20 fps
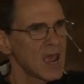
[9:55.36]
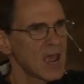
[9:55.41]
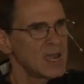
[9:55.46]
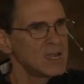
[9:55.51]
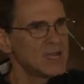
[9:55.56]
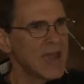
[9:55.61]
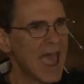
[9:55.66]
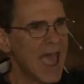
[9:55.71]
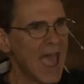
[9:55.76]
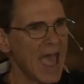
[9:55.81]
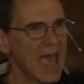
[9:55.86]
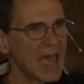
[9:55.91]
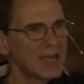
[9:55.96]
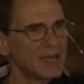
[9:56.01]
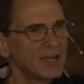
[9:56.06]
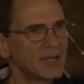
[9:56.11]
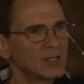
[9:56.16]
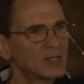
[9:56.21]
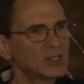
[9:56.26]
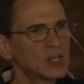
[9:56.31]
Dad,
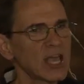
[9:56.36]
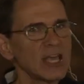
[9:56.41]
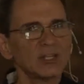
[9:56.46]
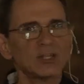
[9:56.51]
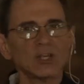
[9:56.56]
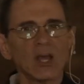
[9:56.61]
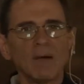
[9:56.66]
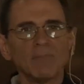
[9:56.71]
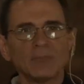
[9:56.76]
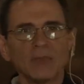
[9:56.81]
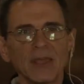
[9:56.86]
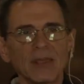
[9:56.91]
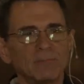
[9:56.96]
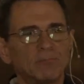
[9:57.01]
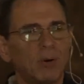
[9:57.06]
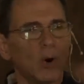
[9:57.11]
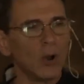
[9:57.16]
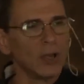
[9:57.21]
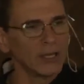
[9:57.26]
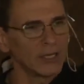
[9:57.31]
say something
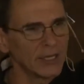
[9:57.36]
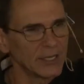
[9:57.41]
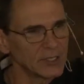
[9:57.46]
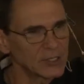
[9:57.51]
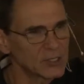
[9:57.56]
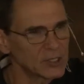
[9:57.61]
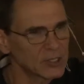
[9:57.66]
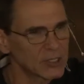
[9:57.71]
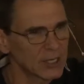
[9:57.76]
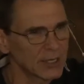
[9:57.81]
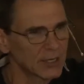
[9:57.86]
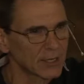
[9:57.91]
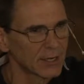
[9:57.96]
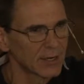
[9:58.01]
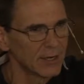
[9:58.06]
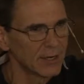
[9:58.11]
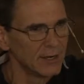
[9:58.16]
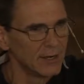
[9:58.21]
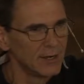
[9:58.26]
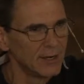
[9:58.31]
pointless.
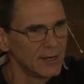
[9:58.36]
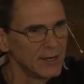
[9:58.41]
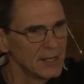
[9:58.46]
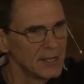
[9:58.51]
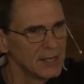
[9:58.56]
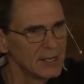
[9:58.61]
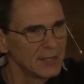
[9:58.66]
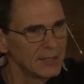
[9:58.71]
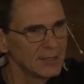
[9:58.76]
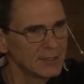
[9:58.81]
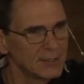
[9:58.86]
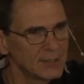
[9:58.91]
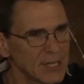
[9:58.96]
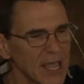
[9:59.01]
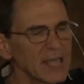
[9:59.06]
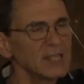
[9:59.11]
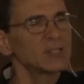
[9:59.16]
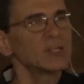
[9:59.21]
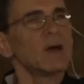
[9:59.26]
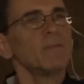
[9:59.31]

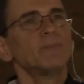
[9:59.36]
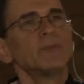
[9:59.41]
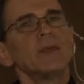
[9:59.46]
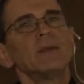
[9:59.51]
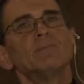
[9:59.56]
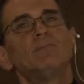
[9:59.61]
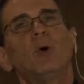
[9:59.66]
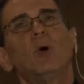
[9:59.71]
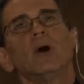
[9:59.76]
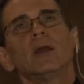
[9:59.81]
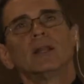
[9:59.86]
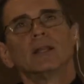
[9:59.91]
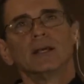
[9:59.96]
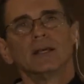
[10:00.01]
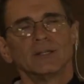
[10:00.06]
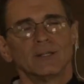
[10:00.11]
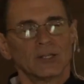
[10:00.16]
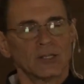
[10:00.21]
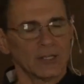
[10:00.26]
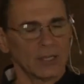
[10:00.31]
Say something
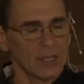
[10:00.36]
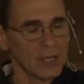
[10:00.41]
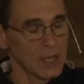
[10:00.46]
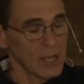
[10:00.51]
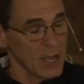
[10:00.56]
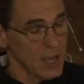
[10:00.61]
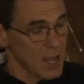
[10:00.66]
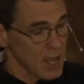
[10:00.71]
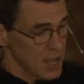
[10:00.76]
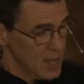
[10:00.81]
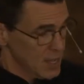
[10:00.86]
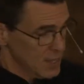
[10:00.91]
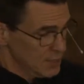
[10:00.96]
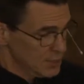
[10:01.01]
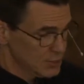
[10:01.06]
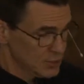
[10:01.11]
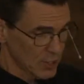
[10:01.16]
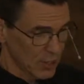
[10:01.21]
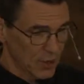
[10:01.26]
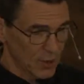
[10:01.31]
pointless.
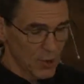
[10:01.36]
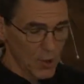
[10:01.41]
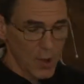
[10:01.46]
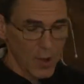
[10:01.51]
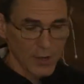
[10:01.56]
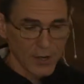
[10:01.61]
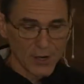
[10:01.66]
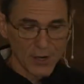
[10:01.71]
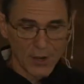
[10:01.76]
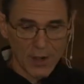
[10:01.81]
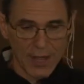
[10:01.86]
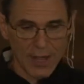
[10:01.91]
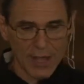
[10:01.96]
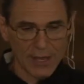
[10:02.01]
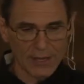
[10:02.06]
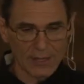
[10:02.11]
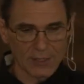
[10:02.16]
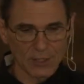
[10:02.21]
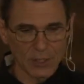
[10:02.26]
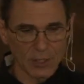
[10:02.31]
So, I had
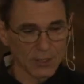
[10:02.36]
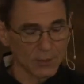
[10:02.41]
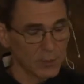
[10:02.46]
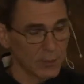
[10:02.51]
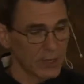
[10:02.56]
to search,